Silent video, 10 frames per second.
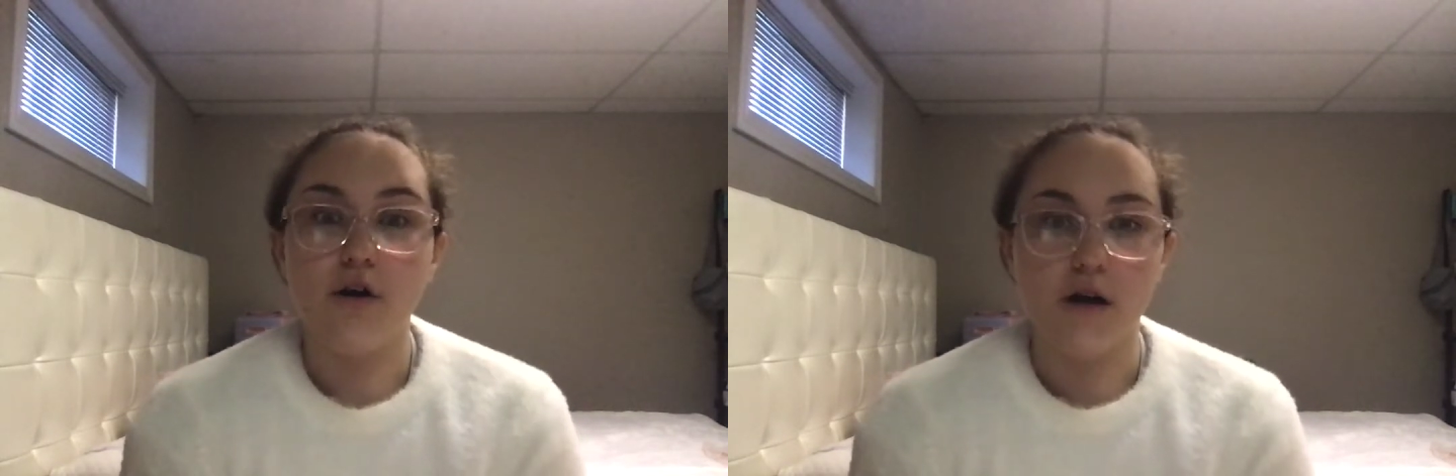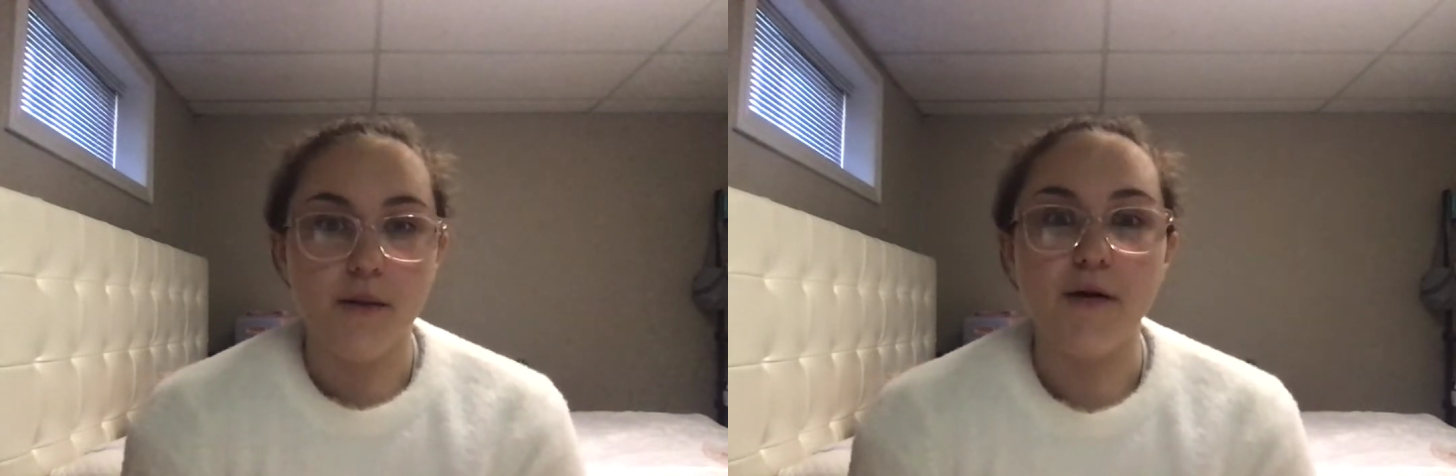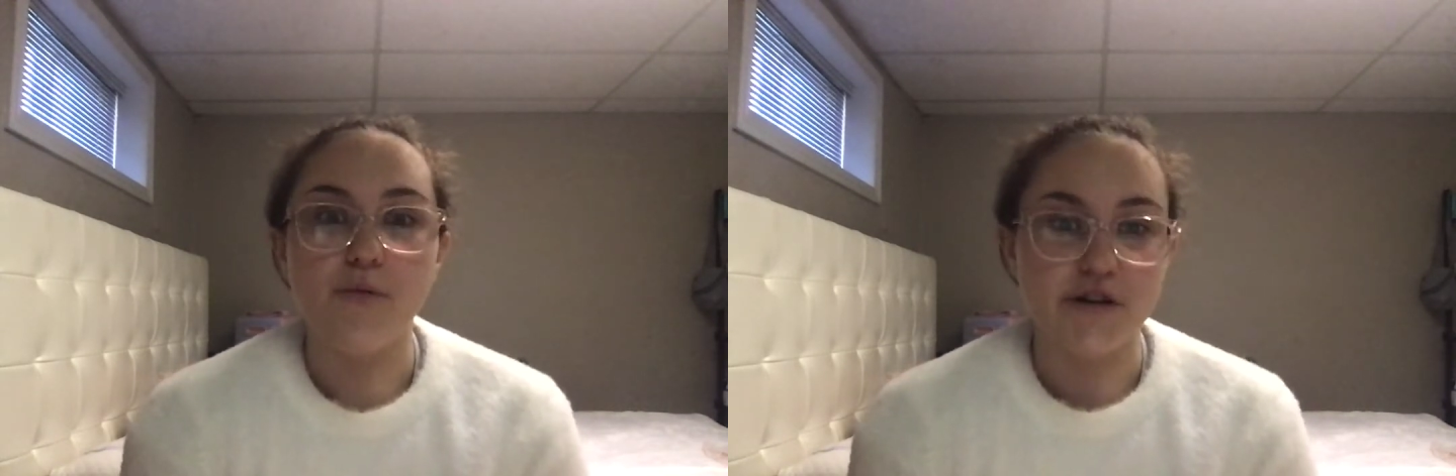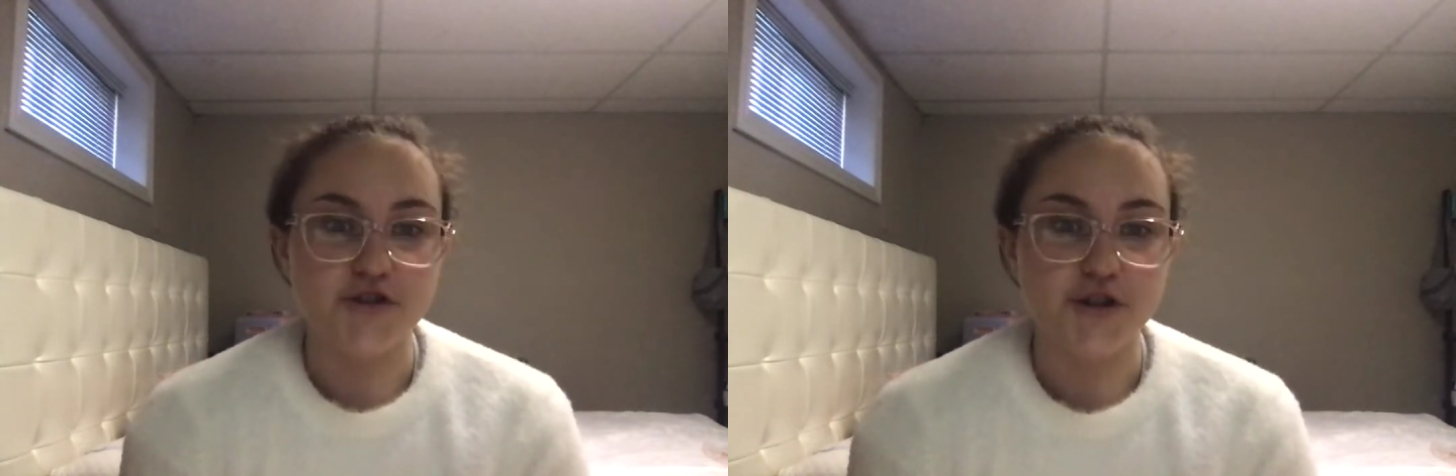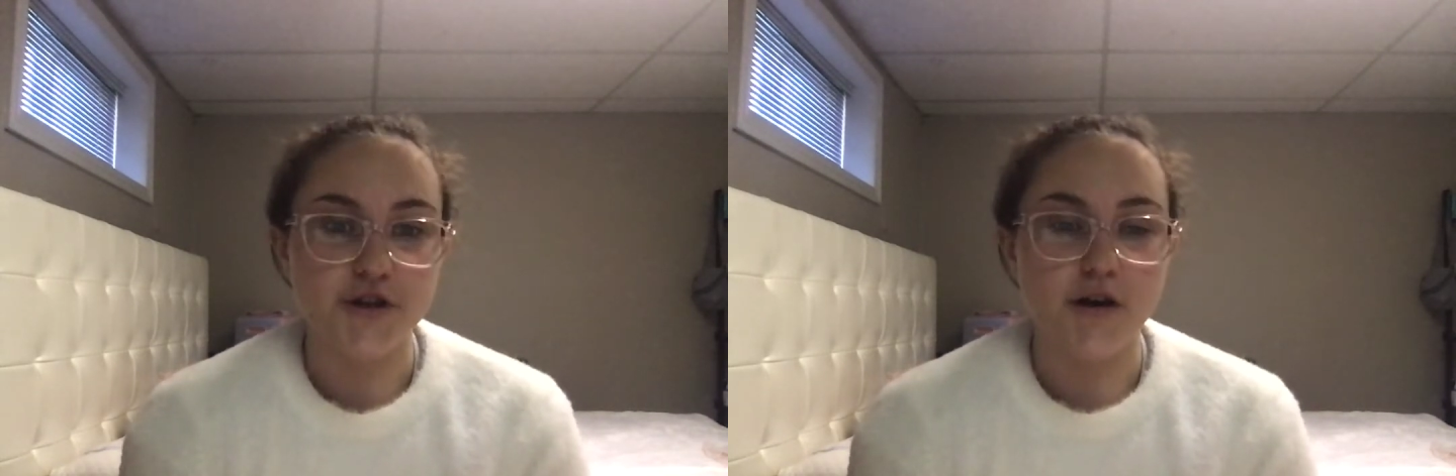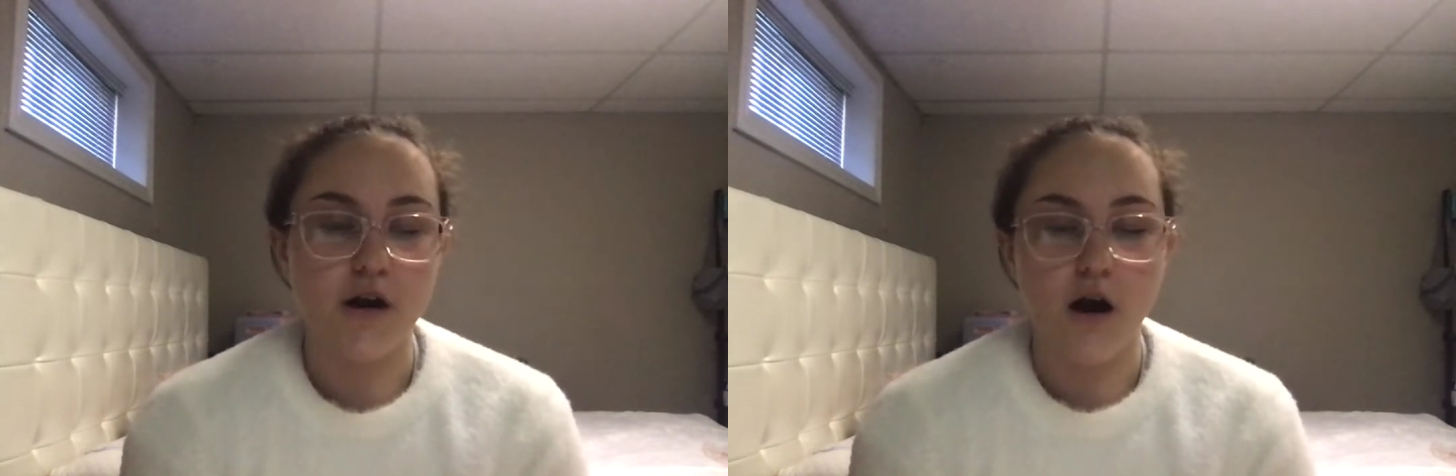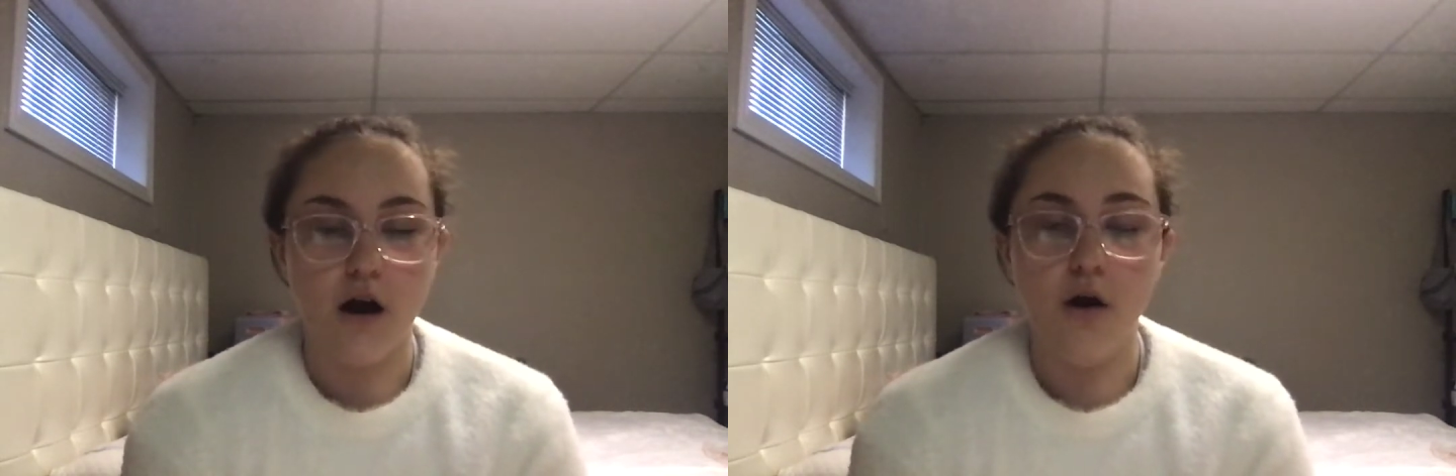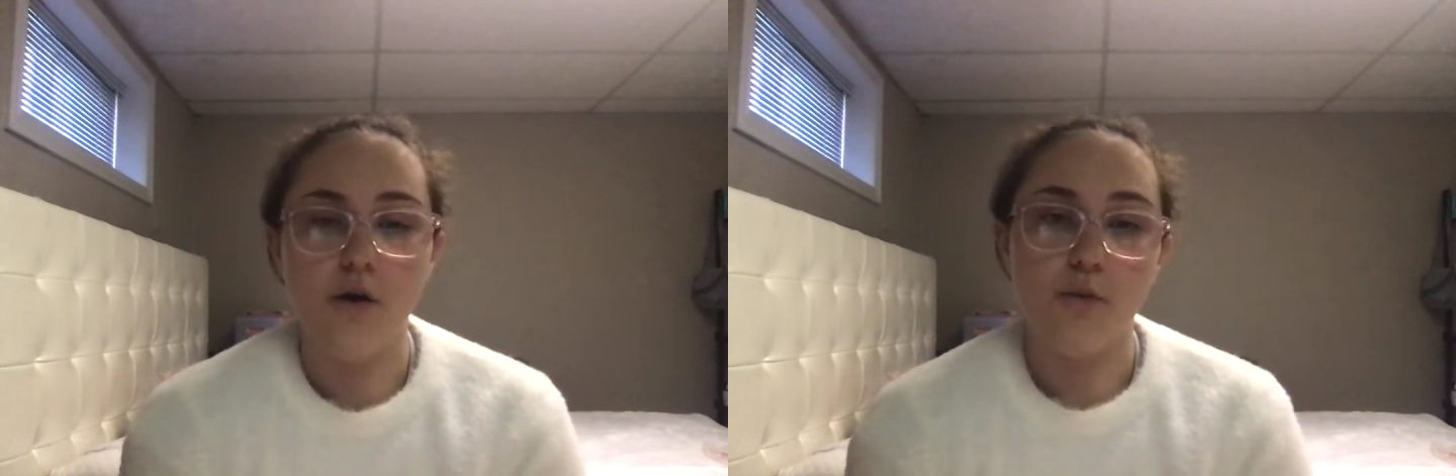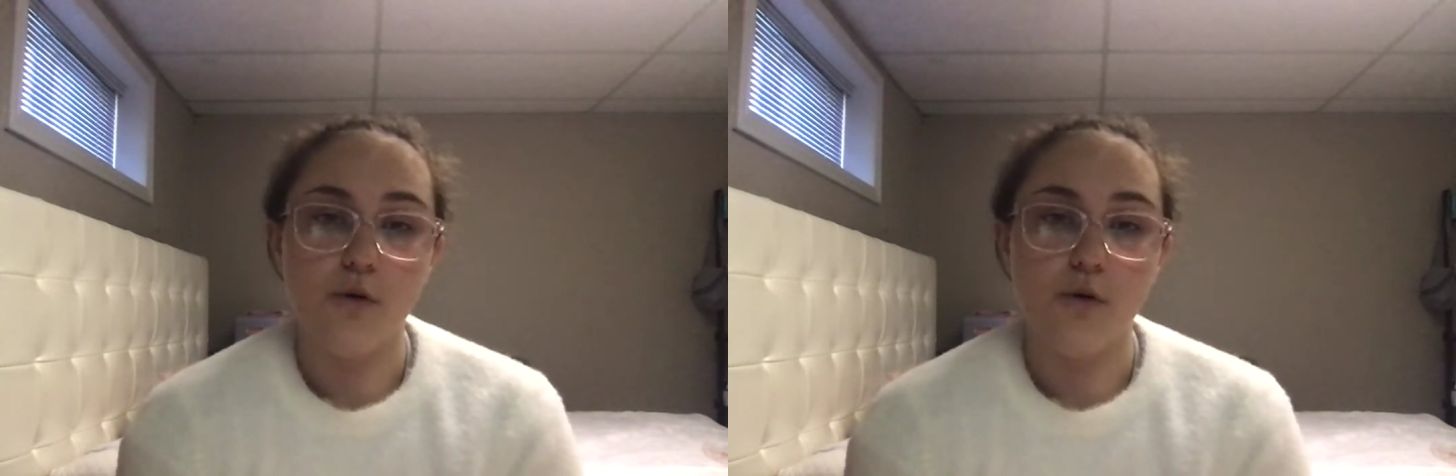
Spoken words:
a bit richer, or more